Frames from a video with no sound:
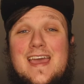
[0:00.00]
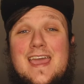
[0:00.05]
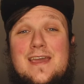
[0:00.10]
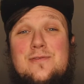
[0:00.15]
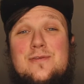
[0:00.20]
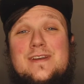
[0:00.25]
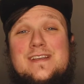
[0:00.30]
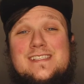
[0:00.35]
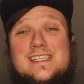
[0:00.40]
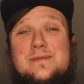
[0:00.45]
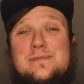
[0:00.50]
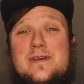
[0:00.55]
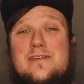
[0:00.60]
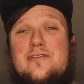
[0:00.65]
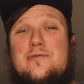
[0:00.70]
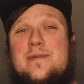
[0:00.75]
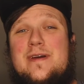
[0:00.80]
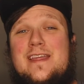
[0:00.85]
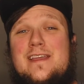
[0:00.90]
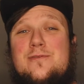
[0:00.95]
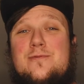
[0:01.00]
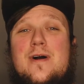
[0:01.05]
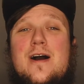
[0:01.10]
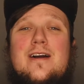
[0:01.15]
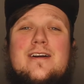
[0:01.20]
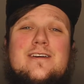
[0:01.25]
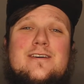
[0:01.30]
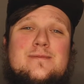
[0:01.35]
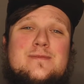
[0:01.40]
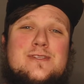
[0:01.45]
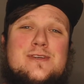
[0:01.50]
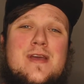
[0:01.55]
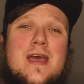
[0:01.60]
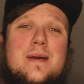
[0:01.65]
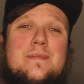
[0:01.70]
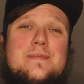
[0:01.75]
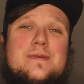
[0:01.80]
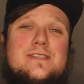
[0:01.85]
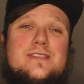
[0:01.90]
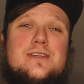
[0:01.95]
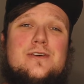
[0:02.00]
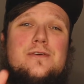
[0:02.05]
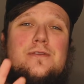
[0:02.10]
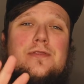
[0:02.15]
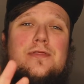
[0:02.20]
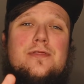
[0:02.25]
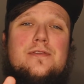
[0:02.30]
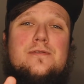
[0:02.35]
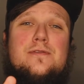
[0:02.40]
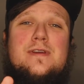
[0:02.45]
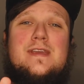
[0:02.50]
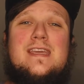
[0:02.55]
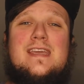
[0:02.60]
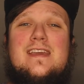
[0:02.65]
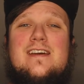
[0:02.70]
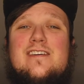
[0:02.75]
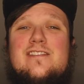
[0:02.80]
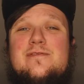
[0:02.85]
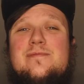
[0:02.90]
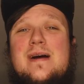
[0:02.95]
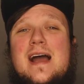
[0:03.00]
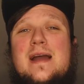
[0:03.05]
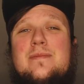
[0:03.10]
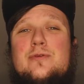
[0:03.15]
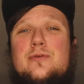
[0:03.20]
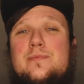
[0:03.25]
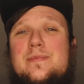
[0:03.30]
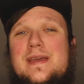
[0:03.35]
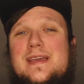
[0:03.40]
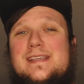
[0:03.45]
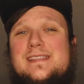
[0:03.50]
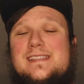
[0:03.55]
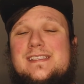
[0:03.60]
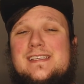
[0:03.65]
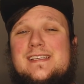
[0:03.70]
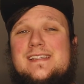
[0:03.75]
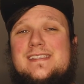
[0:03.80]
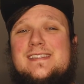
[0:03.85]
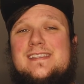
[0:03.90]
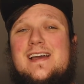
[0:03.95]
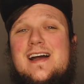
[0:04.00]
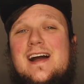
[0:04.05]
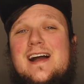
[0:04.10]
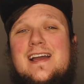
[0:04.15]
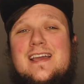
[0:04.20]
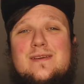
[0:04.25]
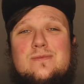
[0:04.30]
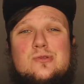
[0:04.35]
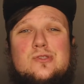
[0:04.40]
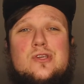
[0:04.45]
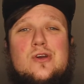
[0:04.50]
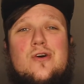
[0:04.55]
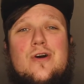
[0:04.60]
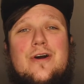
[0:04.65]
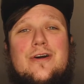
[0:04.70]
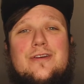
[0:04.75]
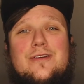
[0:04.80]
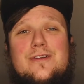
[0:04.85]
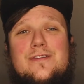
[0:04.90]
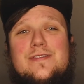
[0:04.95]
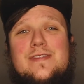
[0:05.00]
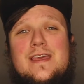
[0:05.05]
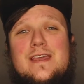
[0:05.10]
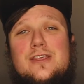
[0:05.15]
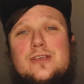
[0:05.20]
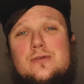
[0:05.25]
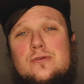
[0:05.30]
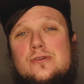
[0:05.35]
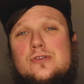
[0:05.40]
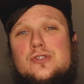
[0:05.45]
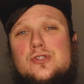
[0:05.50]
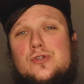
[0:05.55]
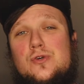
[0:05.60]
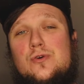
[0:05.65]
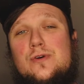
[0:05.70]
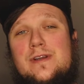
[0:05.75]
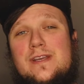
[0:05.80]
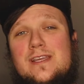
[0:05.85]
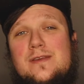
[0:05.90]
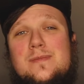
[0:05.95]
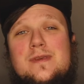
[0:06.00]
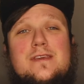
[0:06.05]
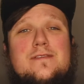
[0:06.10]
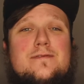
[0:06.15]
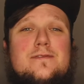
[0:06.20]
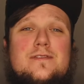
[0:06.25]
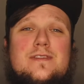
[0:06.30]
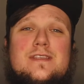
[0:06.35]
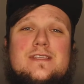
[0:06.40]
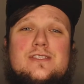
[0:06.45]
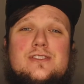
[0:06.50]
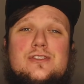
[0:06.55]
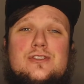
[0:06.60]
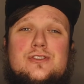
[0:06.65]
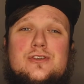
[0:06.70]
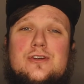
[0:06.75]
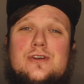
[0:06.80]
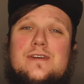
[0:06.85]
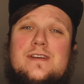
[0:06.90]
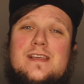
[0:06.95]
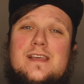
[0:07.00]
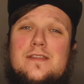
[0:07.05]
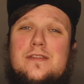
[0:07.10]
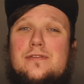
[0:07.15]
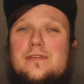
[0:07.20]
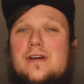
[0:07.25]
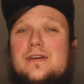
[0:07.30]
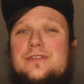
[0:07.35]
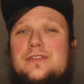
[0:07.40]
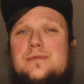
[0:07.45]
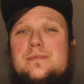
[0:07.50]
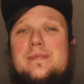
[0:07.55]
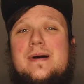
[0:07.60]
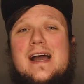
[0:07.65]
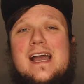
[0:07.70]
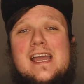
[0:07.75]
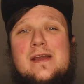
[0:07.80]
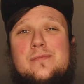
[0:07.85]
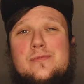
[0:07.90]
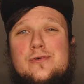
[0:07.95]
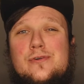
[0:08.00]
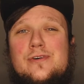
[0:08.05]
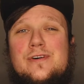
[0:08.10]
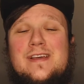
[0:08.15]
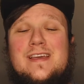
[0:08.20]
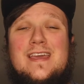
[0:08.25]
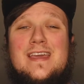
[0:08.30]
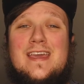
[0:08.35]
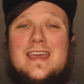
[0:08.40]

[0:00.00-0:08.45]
Hey, what is up, everybody? Welcome to episode 3 of Bible Basics. I am so honored that you are joining me for this journey throughout the Bible.